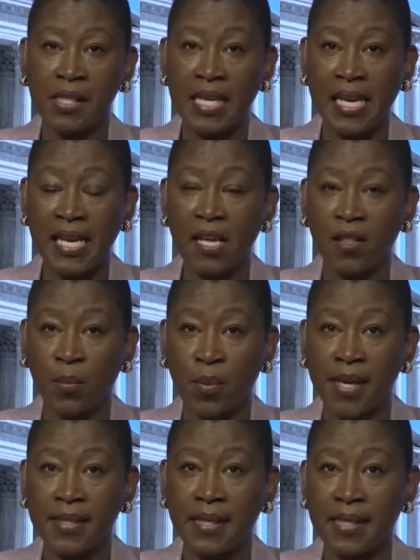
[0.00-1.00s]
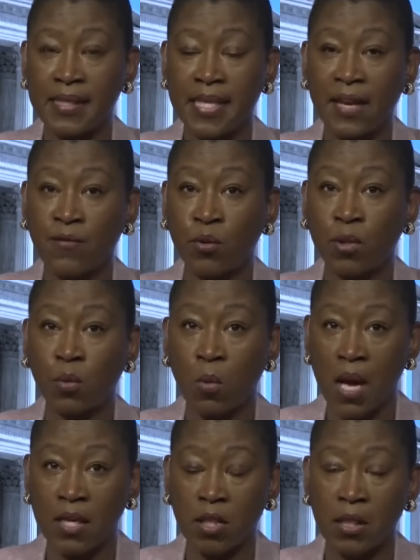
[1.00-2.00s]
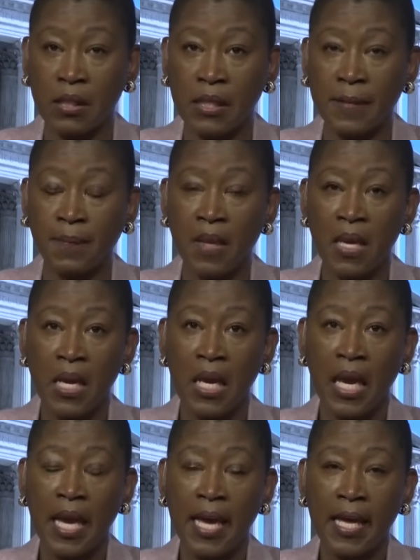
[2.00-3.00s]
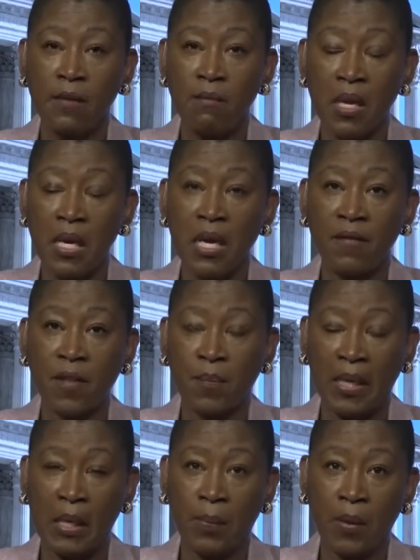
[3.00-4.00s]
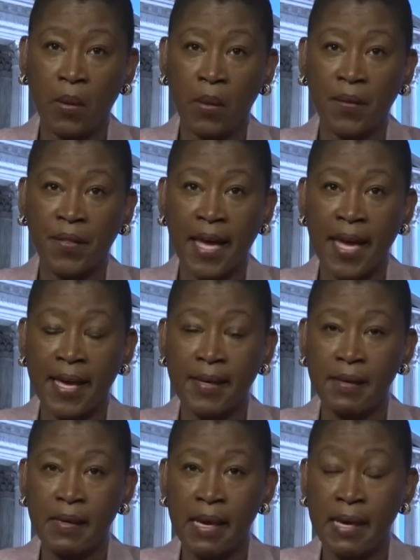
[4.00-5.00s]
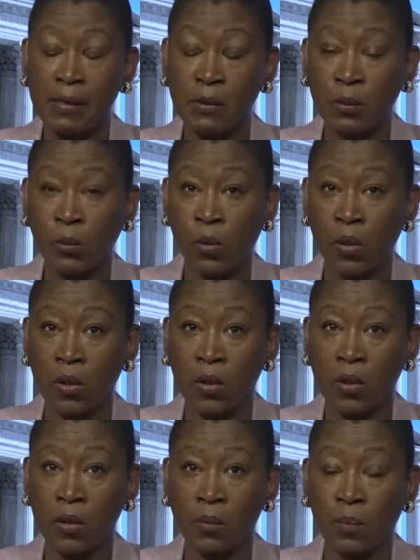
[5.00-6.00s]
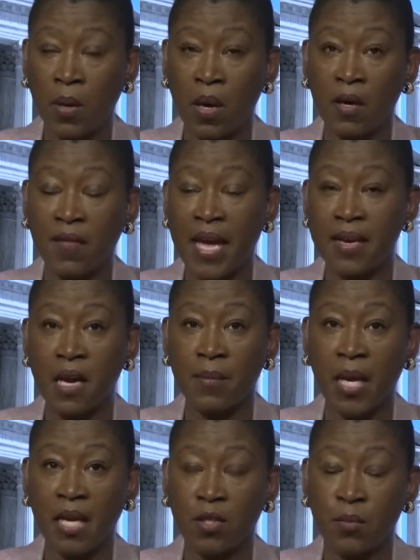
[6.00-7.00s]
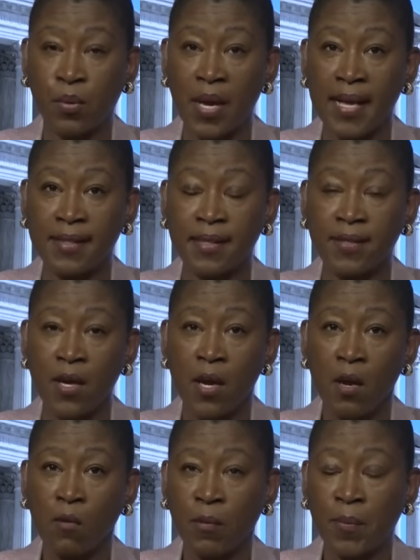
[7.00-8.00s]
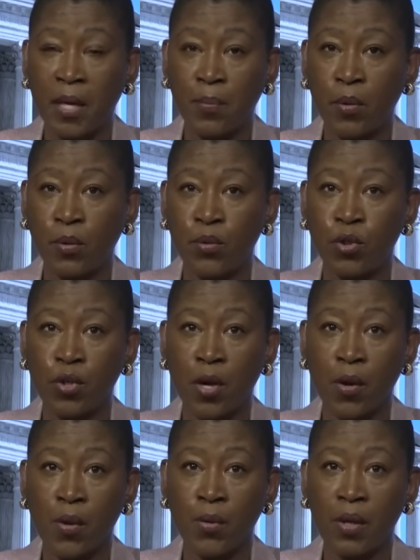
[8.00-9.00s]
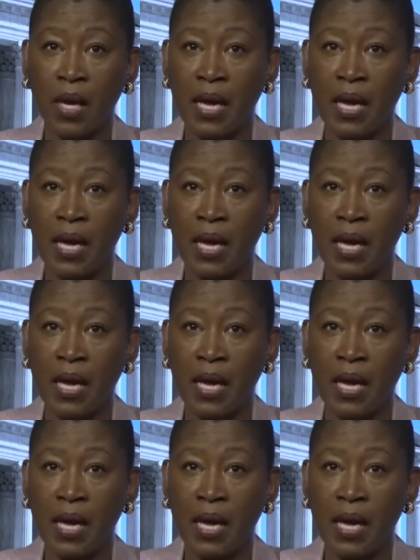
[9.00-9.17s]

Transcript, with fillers: than any other president, save George Washington. And many of the people that were part of that nomination process were people who showed